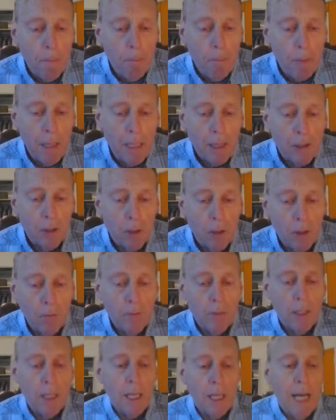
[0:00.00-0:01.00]
my
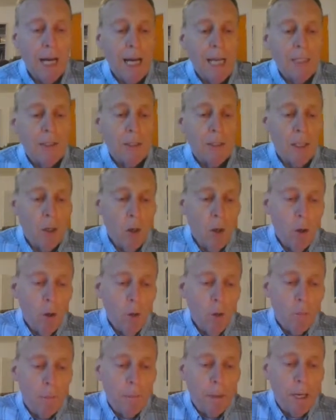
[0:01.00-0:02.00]
servant lies at
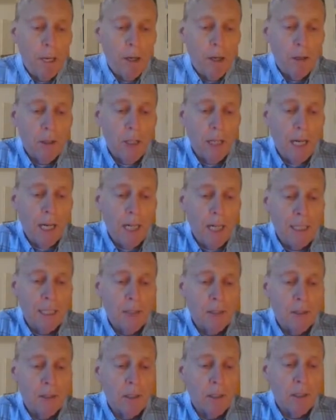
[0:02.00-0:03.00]
home,
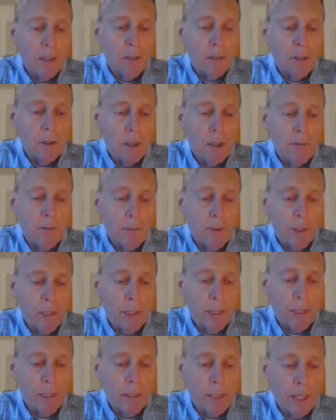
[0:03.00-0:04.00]
paralyzed,
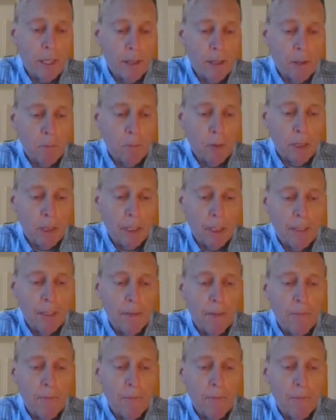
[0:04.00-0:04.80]
suffering terribly.